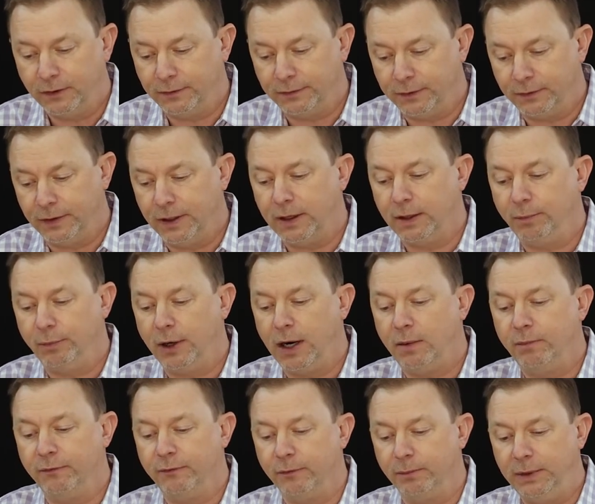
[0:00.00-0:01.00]
They're not a
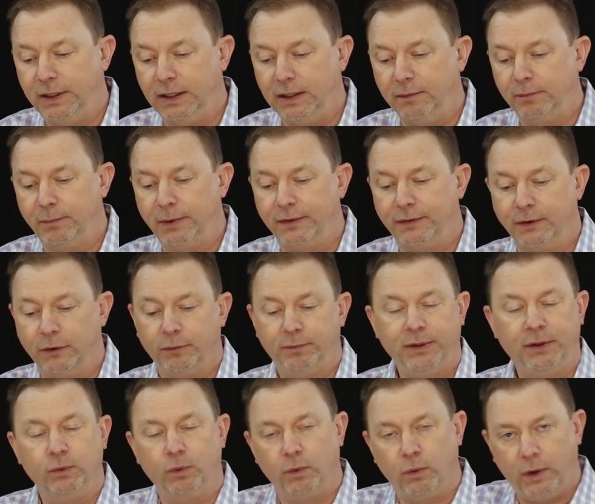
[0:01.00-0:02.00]
problem for me, but there would
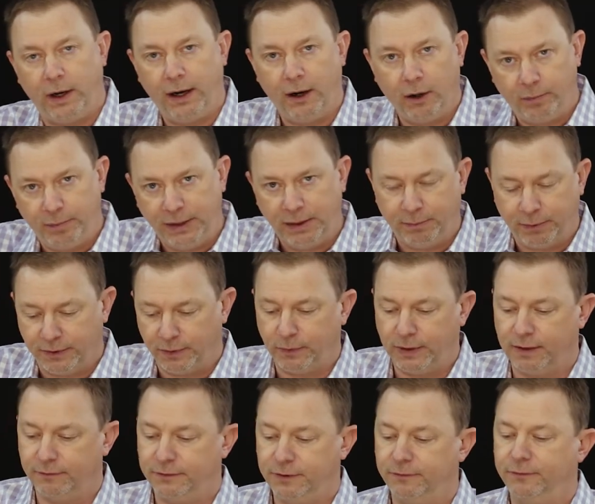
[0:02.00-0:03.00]
be rare people that
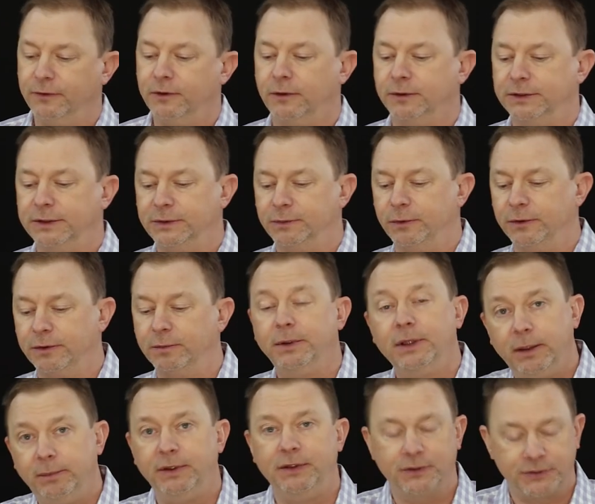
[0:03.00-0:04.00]
would have difficulties with them.
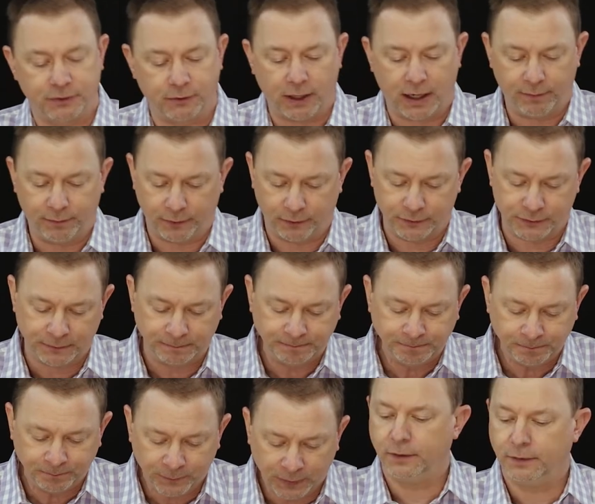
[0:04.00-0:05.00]
And let me describe those.
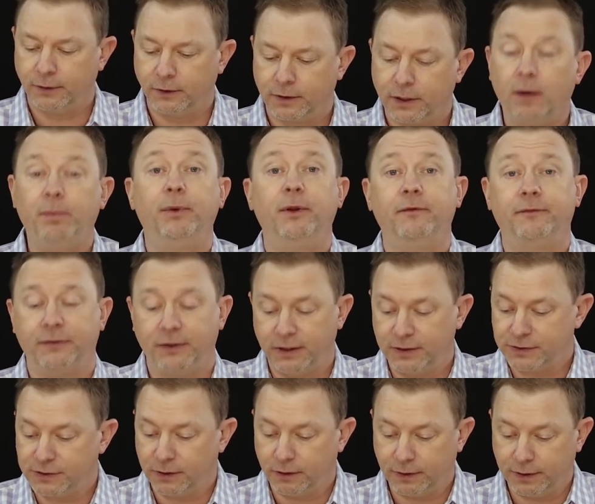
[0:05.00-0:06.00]
There are a couple of
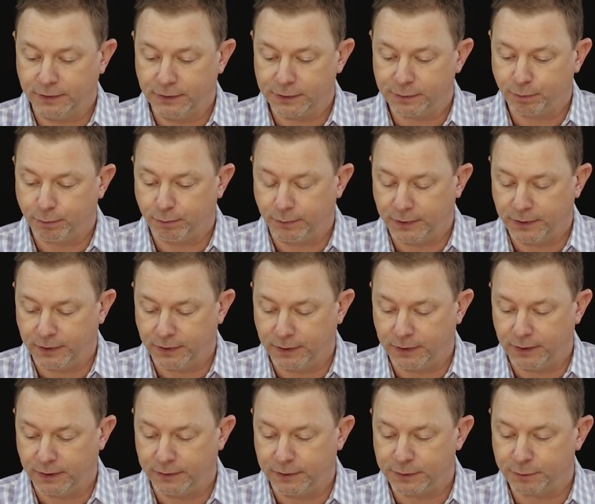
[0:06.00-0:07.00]
things that are in
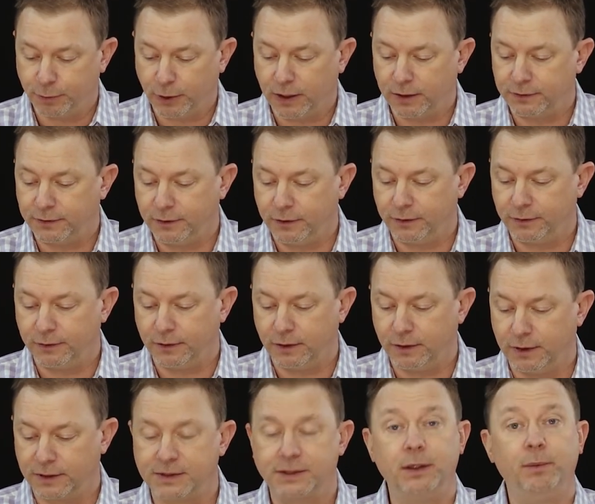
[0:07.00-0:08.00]
this product that are the
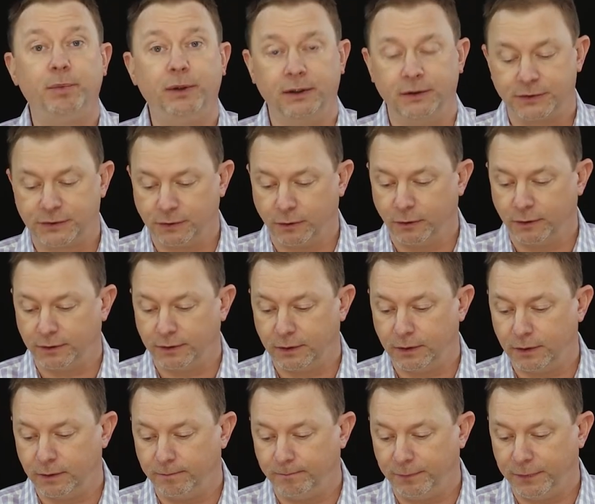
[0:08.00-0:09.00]
excipients, or
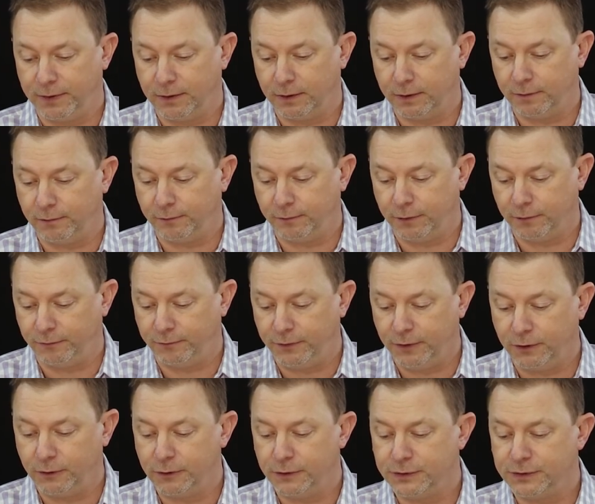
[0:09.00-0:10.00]
the
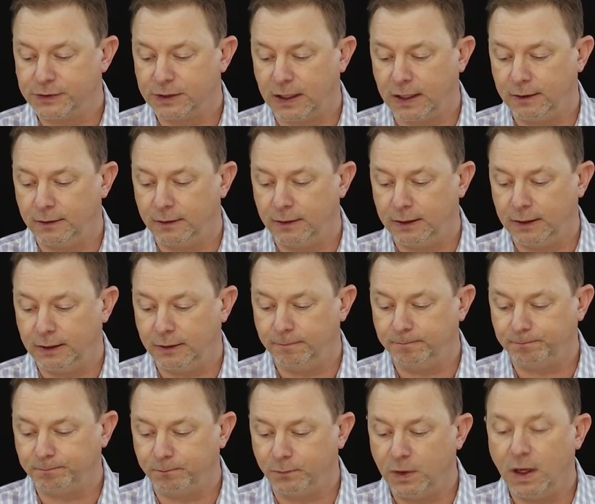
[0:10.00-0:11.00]
fillers and the
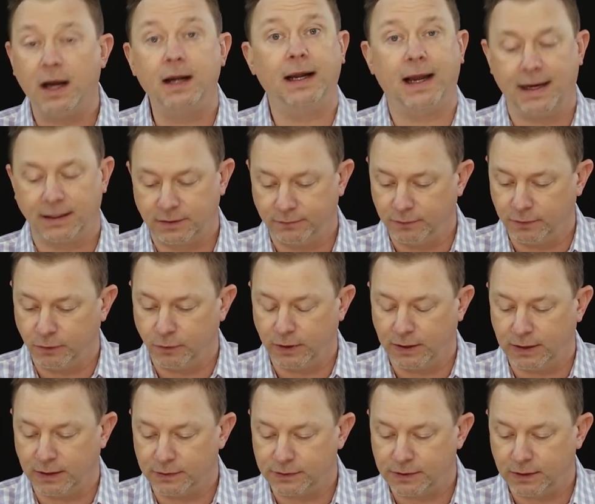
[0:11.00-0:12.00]
non-active
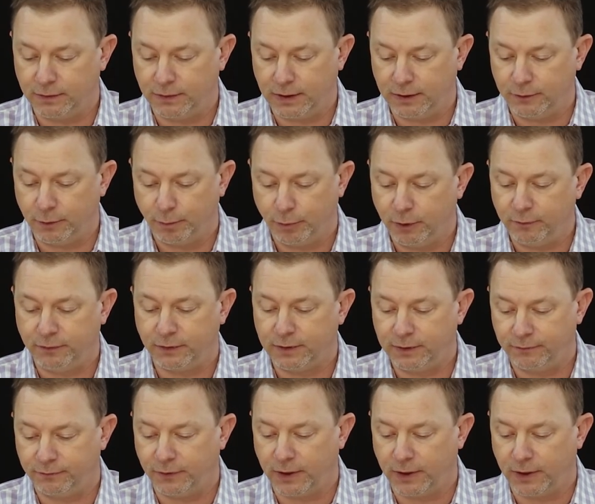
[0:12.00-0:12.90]
ingredients. And they're perfectly